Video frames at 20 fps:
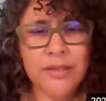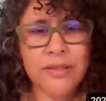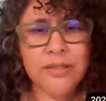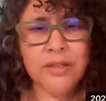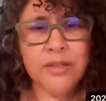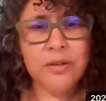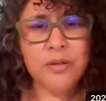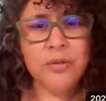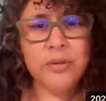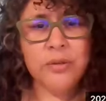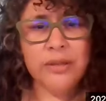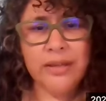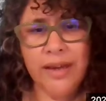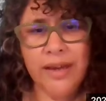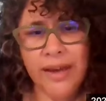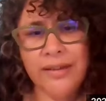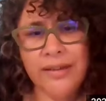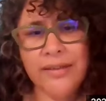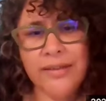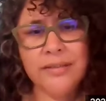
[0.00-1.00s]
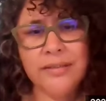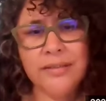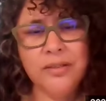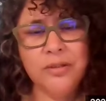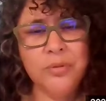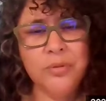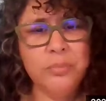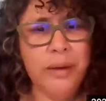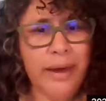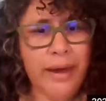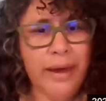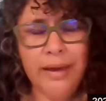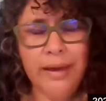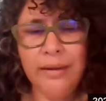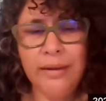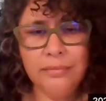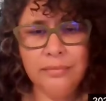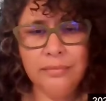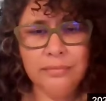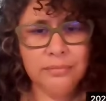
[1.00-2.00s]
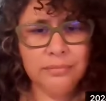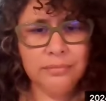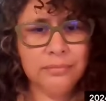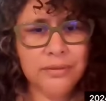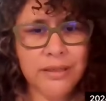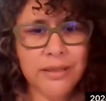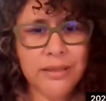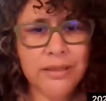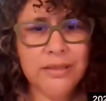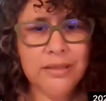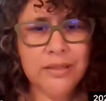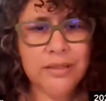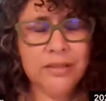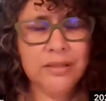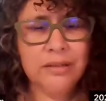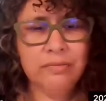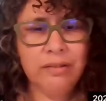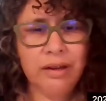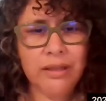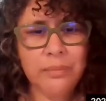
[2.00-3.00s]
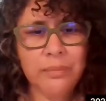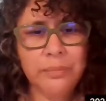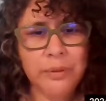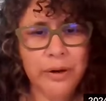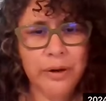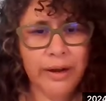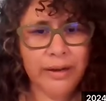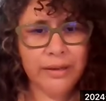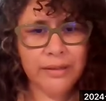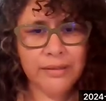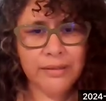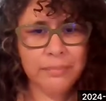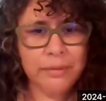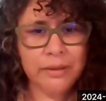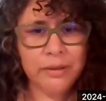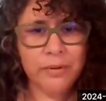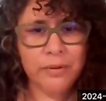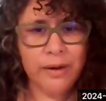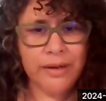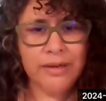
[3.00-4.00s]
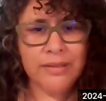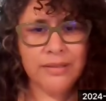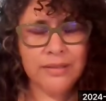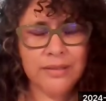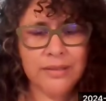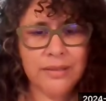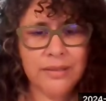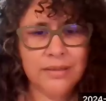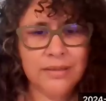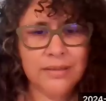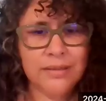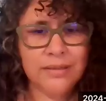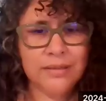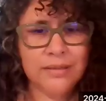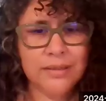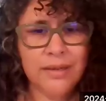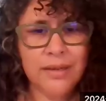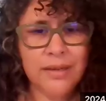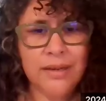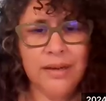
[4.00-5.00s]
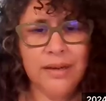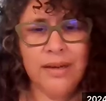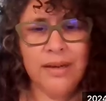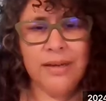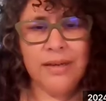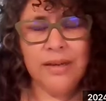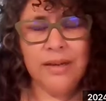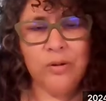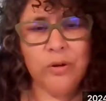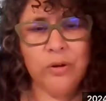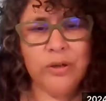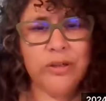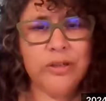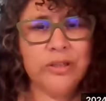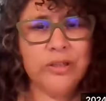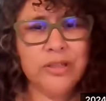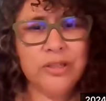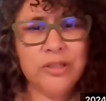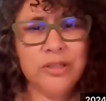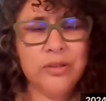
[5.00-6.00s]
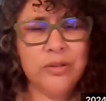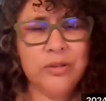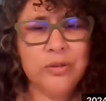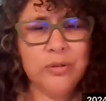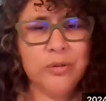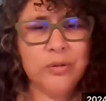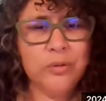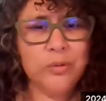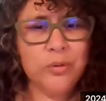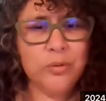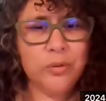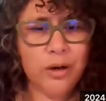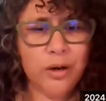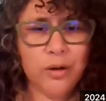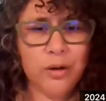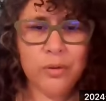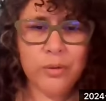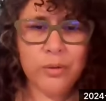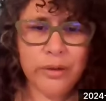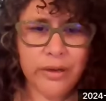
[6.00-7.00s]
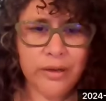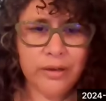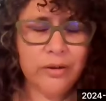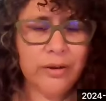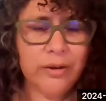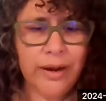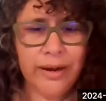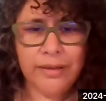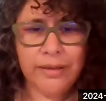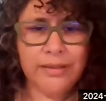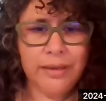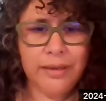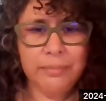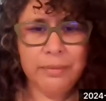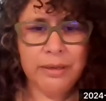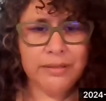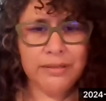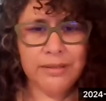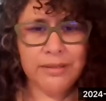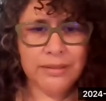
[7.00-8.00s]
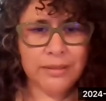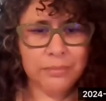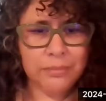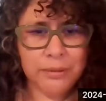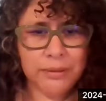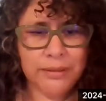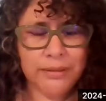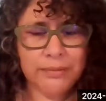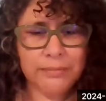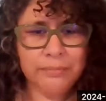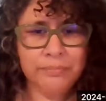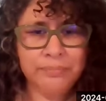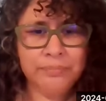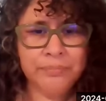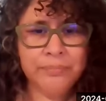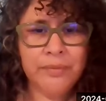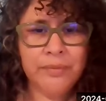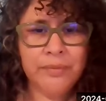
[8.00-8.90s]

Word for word: So, yes, you may need to develop your academic writing skills in order to grow in your academic discipline.